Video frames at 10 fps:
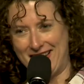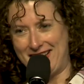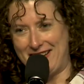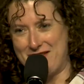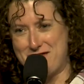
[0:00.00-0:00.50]

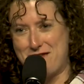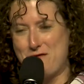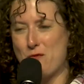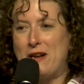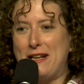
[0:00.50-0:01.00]
So
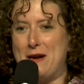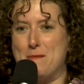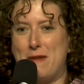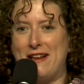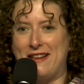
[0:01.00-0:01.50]
really
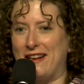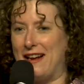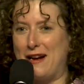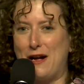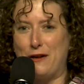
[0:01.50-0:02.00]

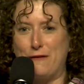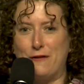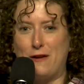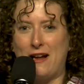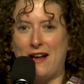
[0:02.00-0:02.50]
amazing and
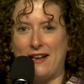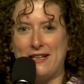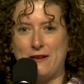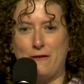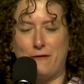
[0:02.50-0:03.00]
colorful
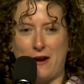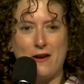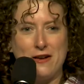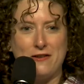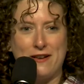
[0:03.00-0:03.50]
cast of
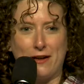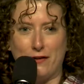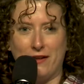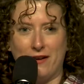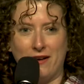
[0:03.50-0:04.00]
characters
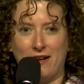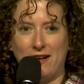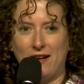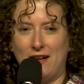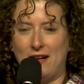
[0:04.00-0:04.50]
out there,
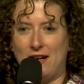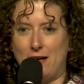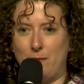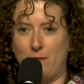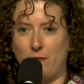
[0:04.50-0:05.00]

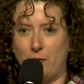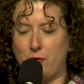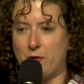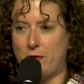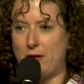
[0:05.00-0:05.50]

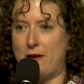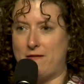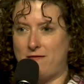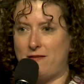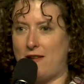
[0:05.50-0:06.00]
which was
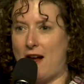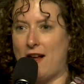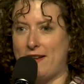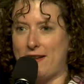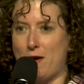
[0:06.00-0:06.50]
really,
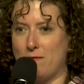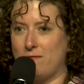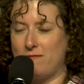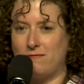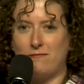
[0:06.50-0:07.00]
as a
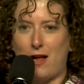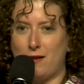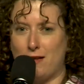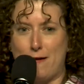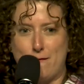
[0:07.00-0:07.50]

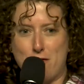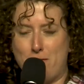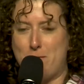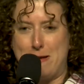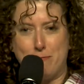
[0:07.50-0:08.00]
lover
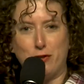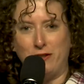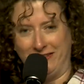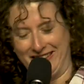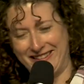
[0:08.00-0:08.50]
of
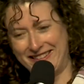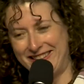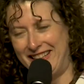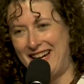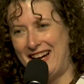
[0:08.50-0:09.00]
people
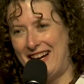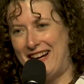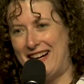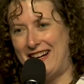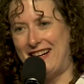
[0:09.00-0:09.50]

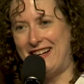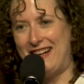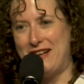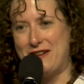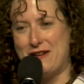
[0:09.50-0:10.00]

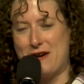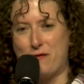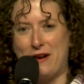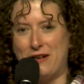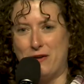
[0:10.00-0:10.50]
and
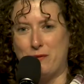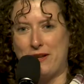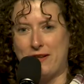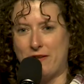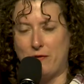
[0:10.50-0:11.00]
a writer,
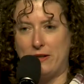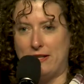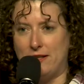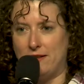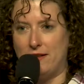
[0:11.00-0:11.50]
was
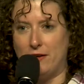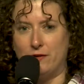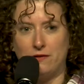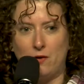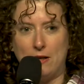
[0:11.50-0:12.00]
really, you
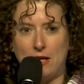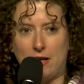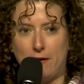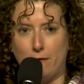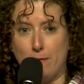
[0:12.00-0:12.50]
know, quite
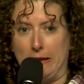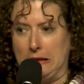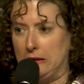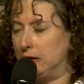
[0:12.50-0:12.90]
lucky for me.